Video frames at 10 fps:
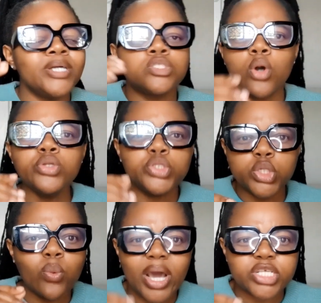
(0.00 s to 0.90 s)
But
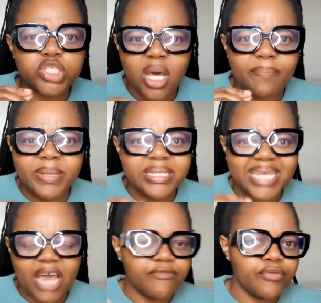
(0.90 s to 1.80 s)
don't do what has not
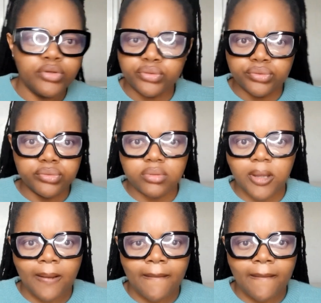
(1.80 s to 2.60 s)
been done for you.